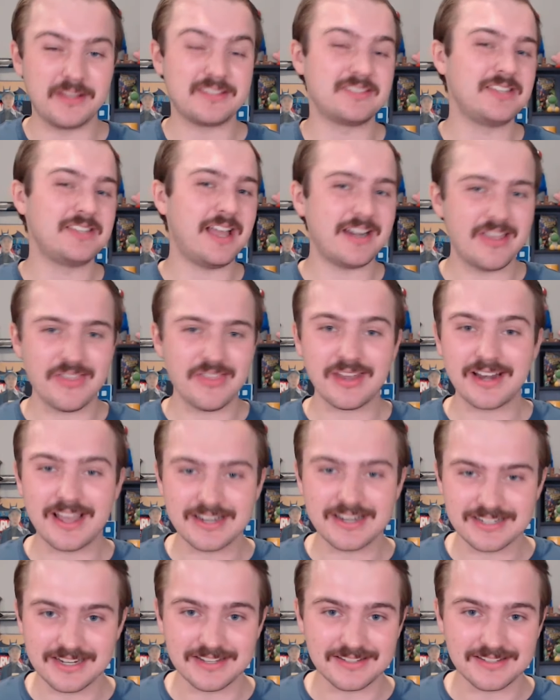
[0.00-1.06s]
It's set in the
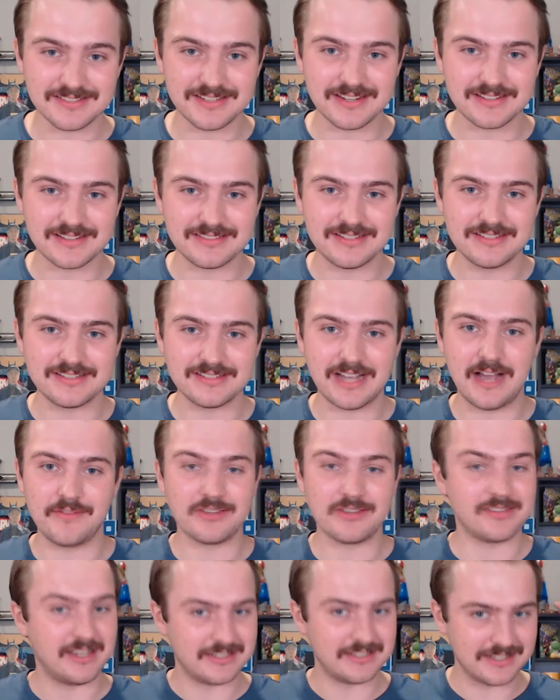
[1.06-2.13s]
1960s,
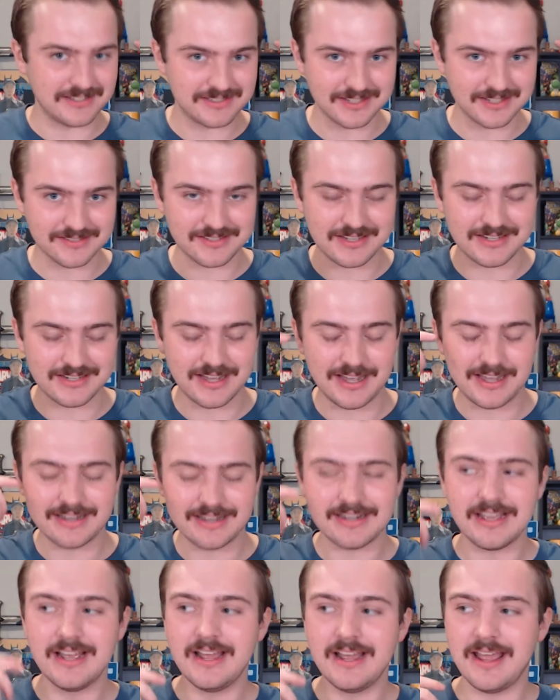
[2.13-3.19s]
obviously
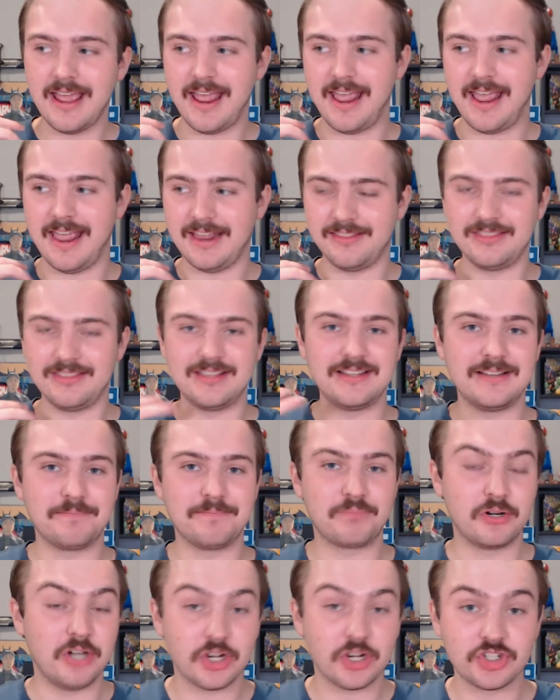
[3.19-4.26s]
1969, and the
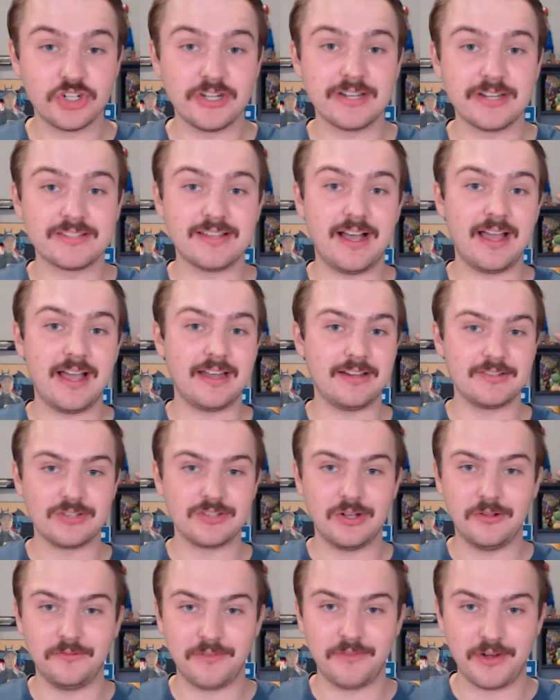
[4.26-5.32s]
production design is
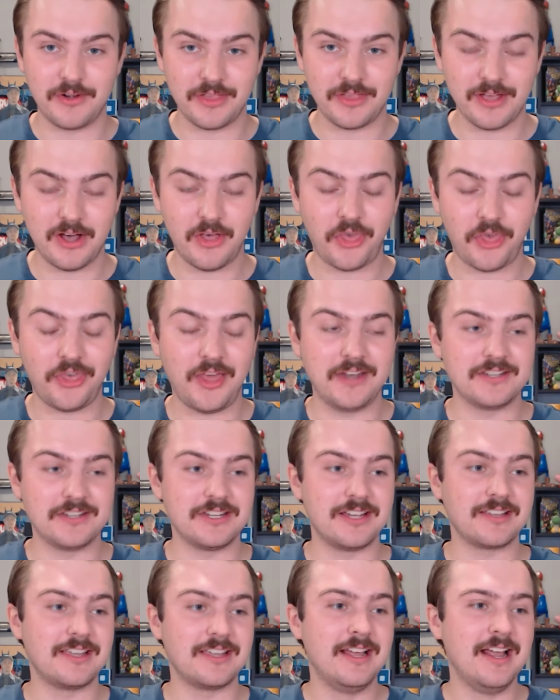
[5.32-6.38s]
all very
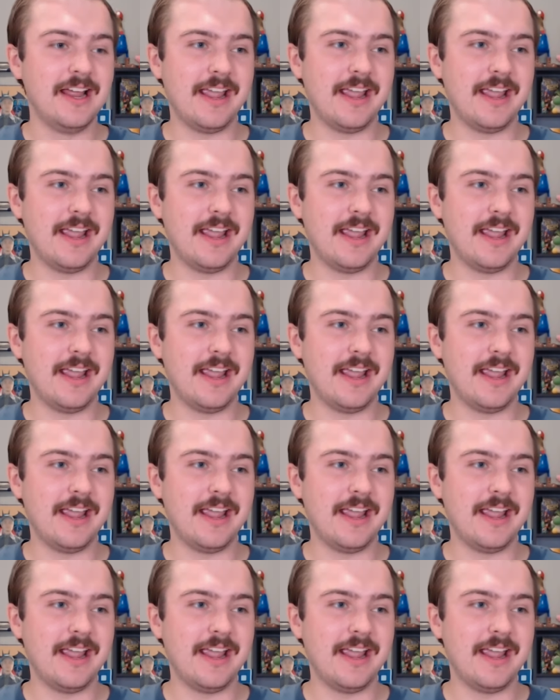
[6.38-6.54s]
authentic.